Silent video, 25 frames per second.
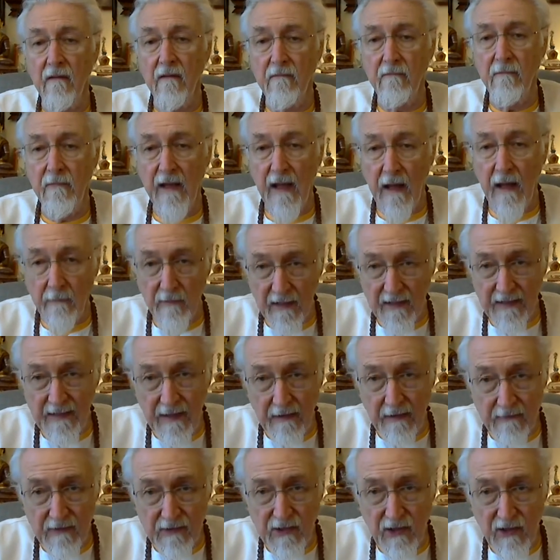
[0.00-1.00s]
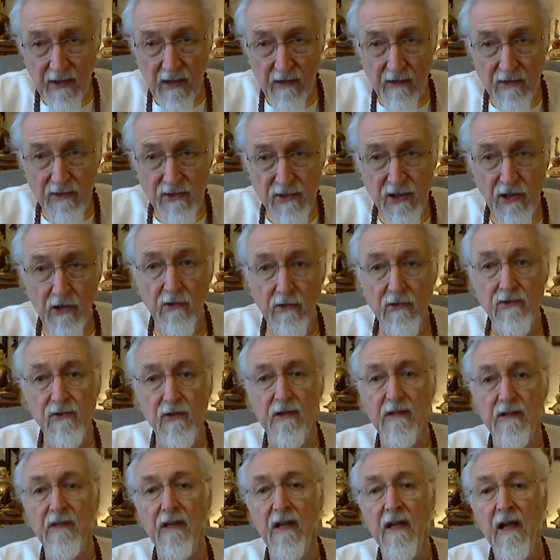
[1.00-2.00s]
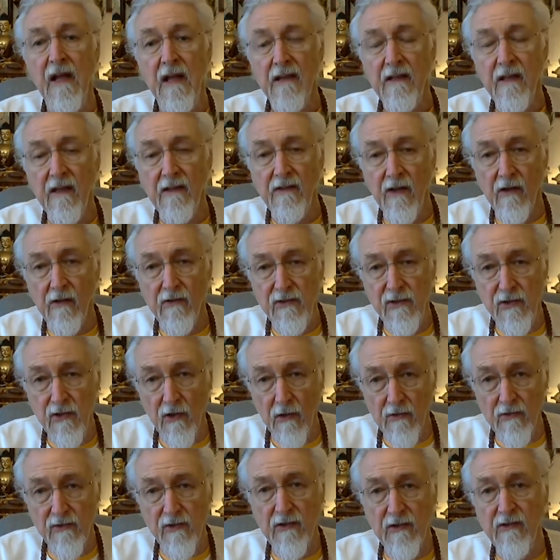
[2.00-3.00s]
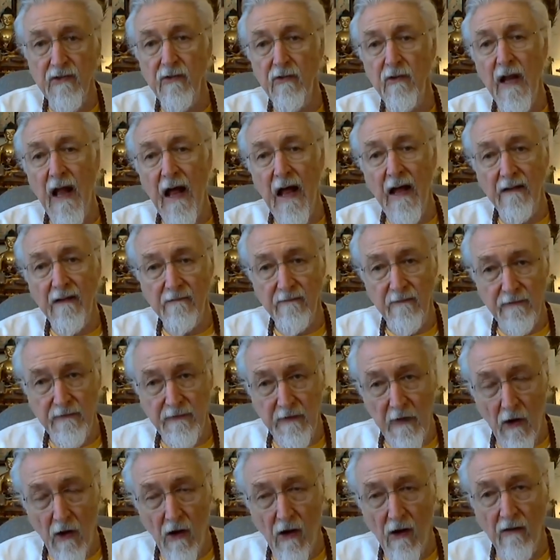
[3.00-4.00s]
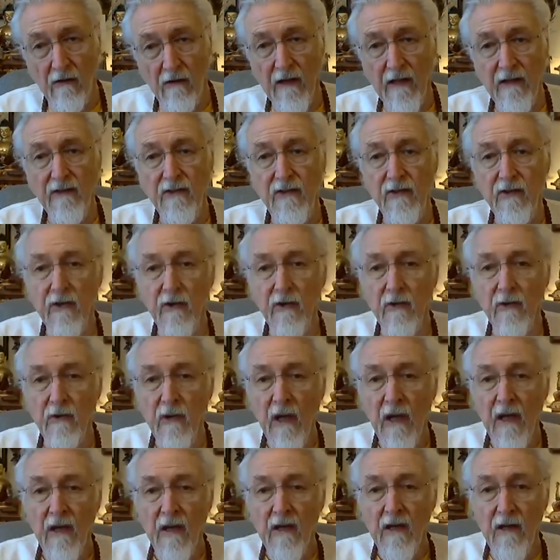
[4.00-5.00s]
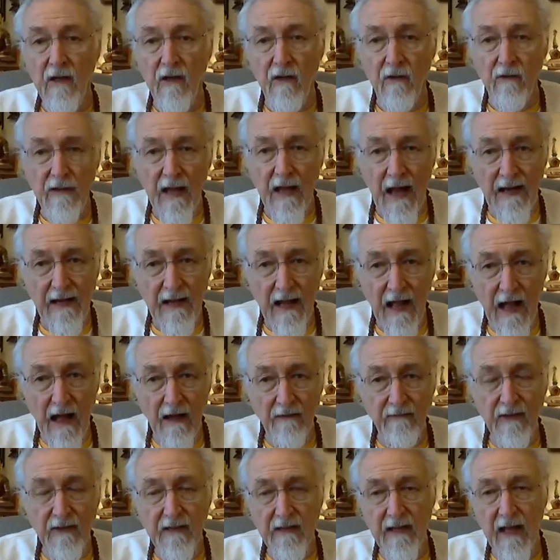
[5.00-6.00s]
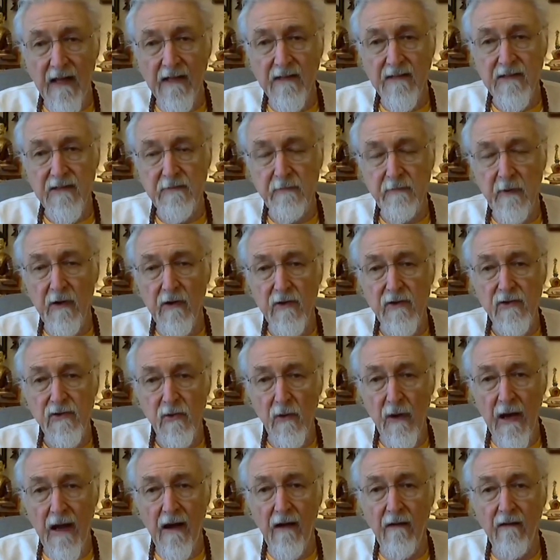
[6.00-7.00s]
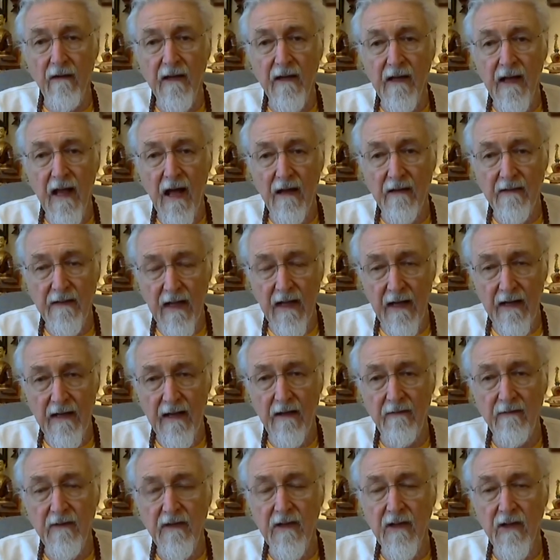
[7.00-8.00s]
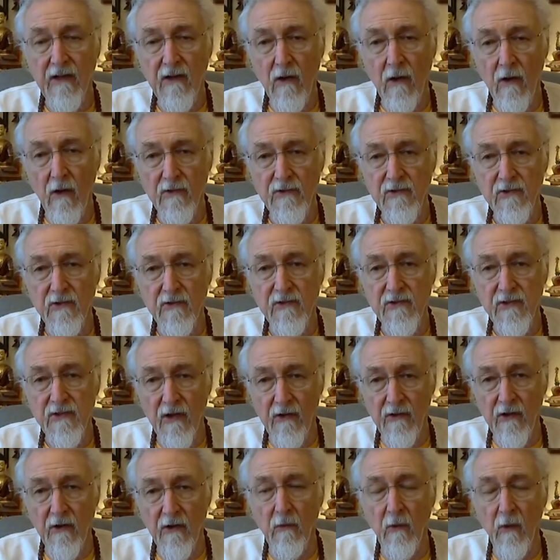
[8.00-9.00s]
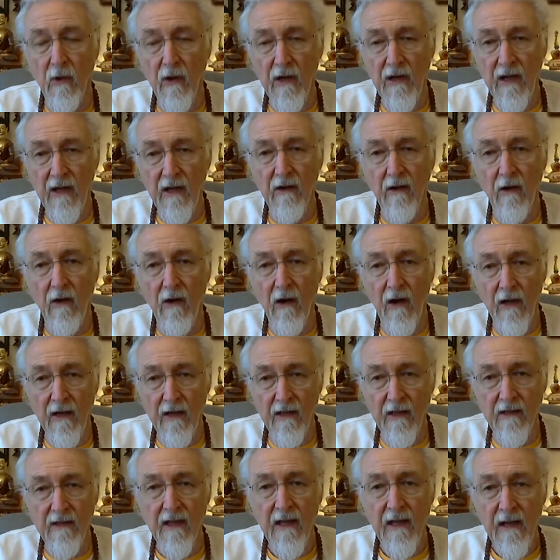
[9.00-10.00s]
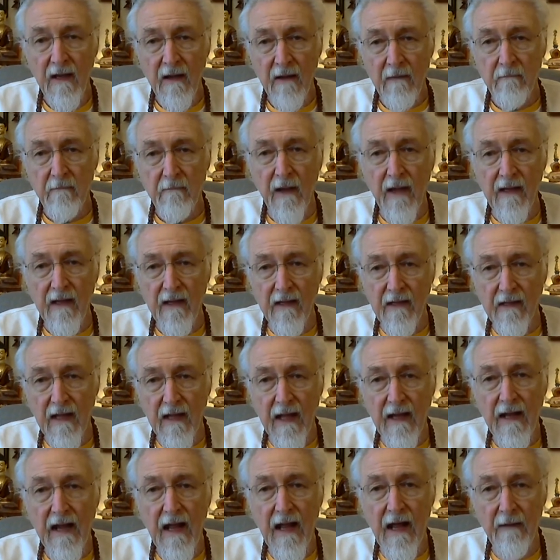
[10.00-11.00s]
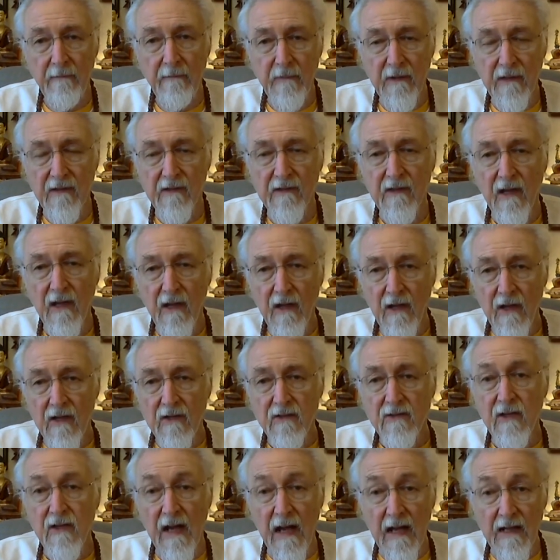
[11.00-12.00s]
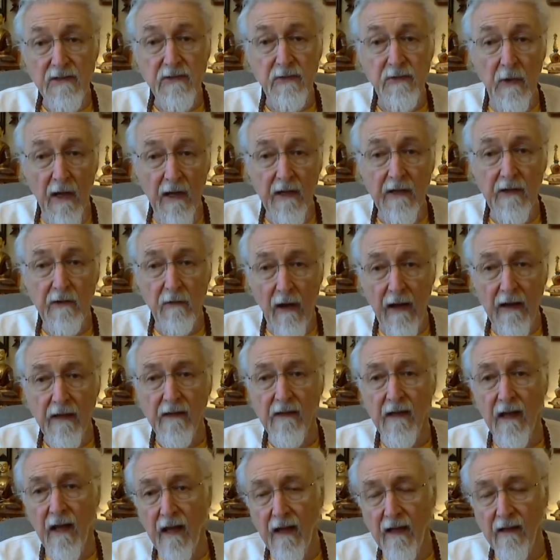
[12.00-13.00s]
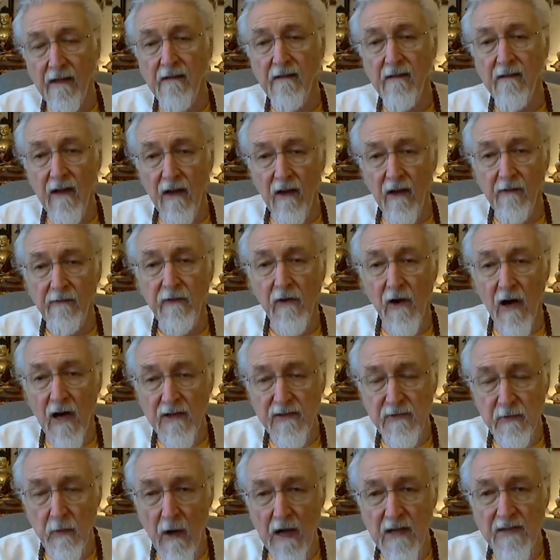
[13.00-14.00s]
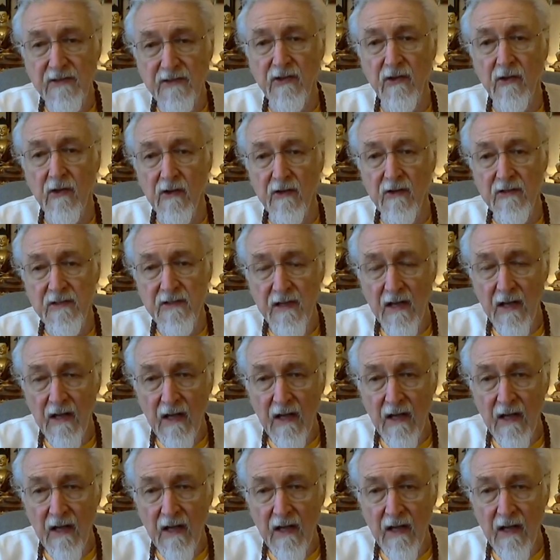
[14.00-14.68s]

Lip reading: be able to give it to their children, that their children do not fall into, not having that spirituality, not having the culture. So they're working hard at making that happen. So that's really great. And, for us Westerners,